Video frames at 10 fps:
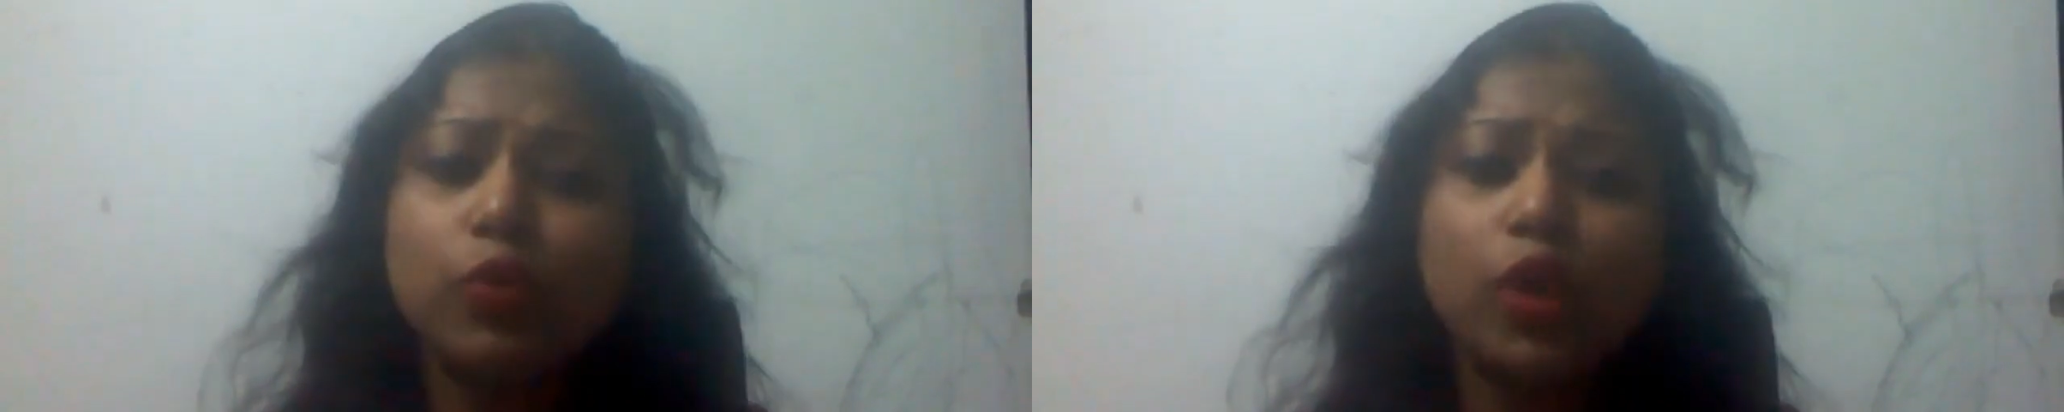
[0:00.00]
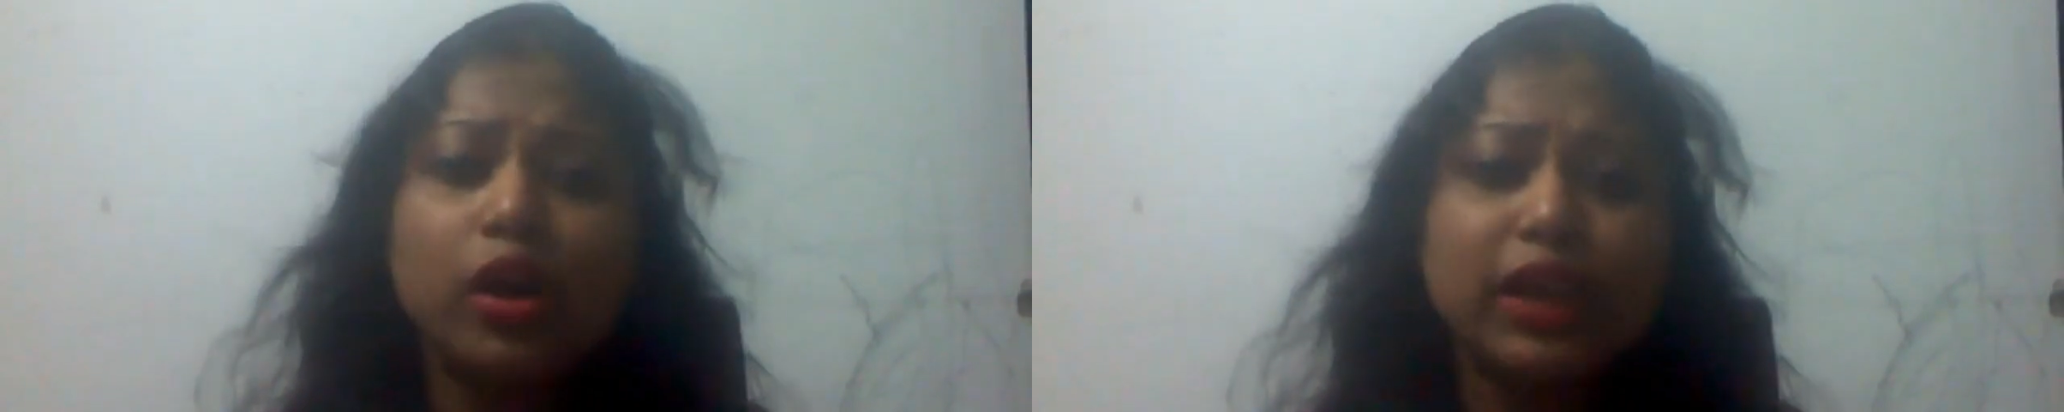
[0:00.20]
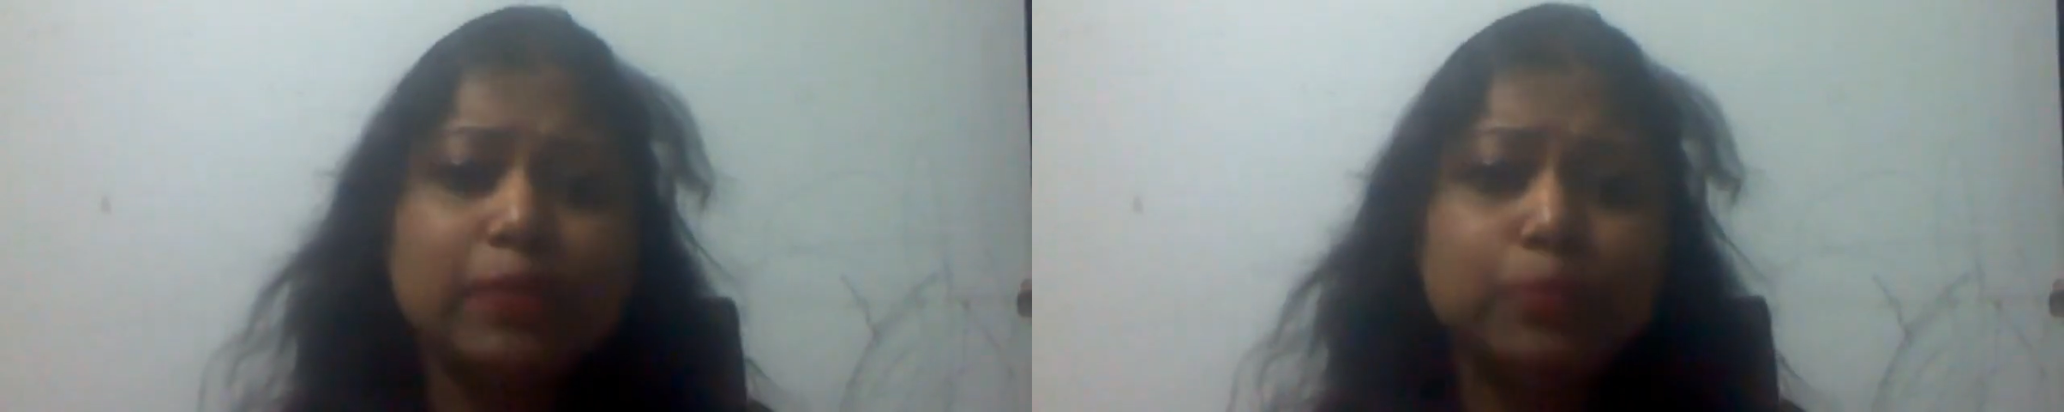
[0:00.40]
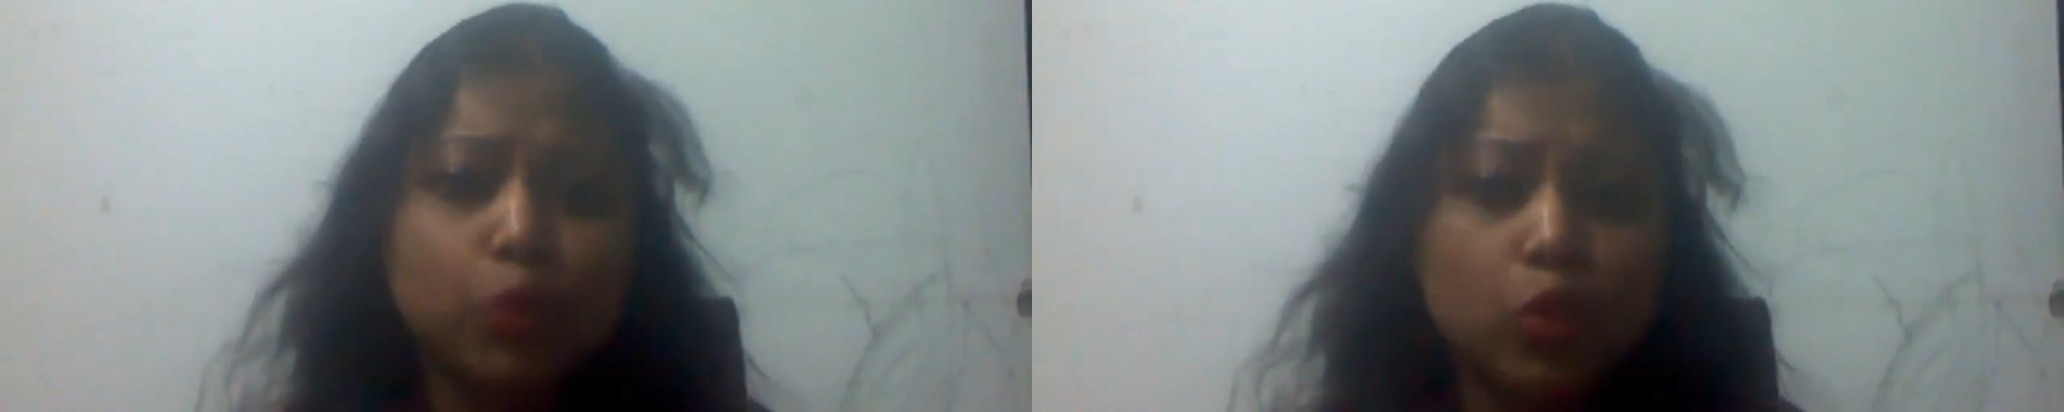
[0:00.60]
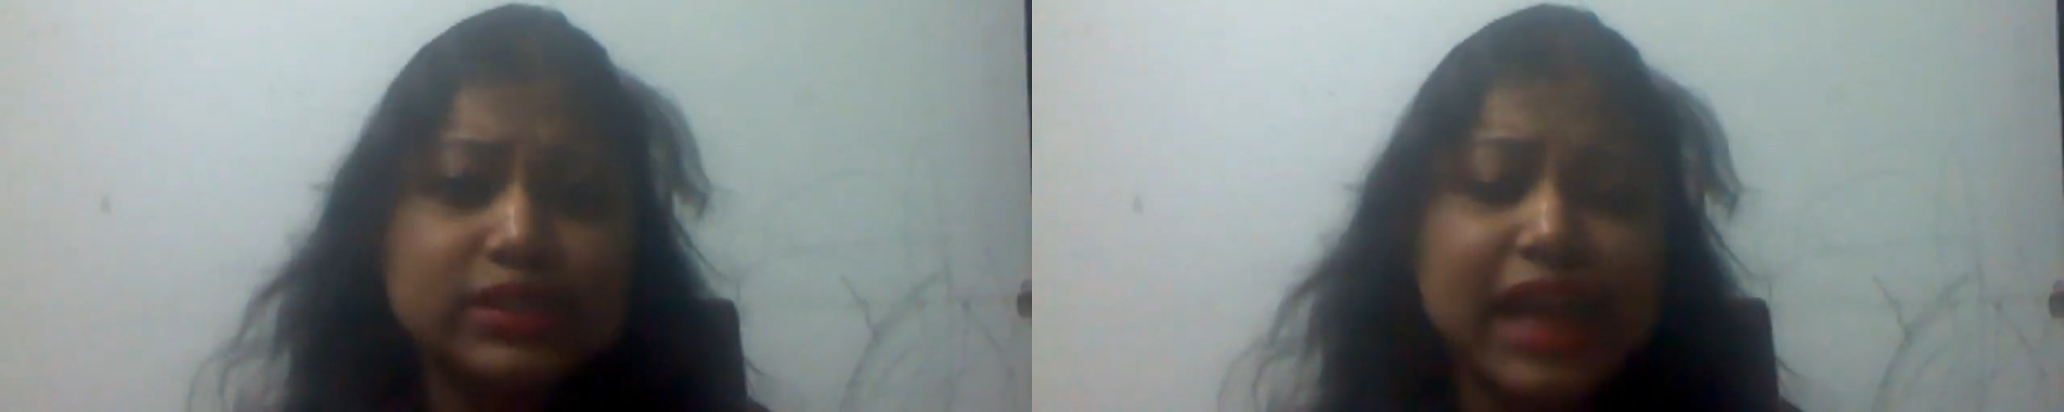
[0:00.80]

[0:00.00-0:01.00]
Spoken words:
work in books